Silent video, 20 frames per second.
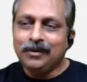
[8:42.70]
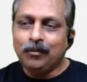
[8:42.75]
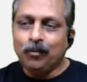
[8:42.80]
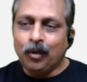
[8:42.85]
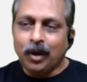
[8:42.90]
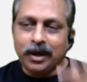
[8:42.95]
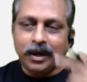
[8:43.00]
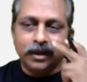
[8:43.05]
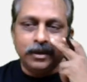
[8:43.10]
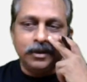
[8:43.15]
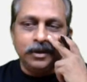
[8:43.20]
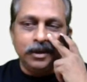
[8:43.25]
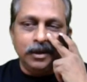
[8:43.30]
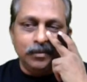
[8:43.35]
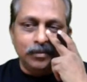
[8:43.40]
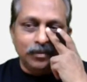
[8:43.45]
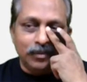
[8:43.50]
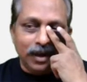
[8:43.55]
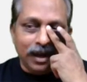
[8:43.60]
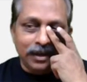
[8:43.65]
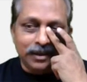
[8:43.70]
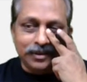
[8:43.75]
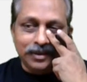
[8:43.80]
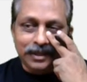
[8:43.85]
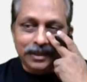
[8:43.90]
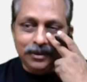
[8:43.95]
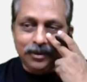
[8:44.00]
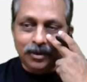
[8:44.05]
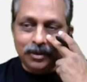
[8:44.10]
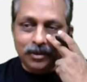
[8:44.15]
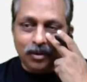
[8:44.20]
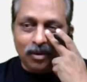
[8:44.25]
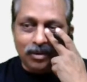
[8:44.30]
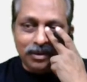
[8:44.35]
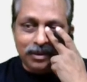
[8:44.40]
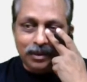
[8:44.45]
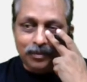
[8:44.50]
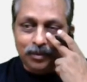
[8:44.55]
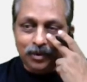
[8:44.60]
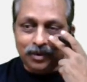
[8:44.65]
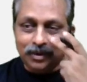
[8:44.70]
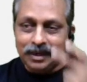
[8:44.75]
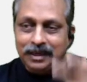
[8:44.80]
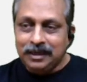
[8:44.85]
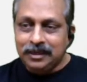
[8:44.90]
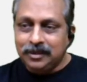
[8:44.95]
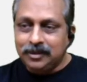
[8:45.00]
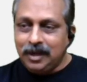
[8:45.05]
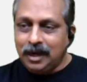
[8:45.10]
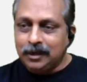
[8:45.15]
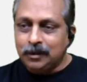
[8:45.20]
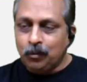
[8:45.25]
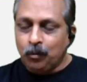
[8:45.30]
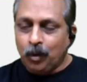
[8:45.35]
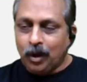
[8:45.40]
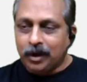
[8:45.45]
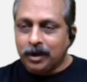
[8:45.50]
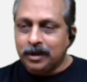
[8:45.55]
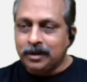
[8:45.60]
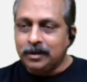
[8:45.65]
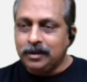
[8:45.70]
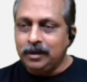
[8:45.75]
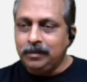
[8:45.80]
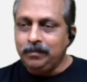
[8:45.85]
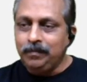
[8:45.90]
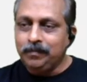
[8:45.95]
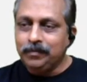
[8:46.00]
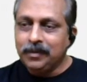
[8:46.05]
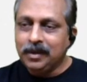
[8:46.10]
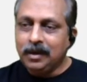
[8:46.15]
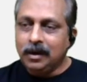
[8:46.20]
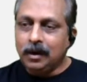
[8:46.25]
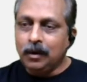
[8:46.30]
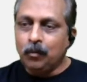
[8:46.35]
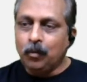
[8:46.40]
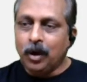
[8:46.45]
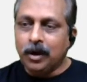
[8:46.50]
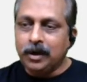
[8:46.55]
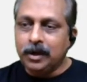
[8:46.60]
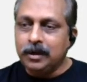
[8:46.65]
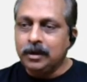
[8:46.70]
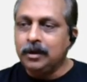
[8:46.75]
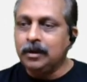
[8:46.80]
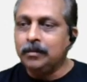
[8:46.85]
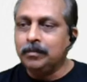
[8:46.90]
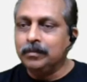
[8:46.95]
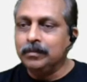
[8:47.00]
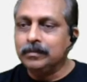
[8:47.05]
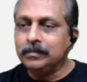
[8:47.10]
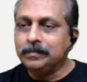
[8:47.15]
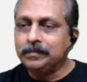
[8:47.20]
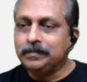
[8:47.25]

Vanakkam. I think you're talking about, is that Vanakkam or Vadakkam?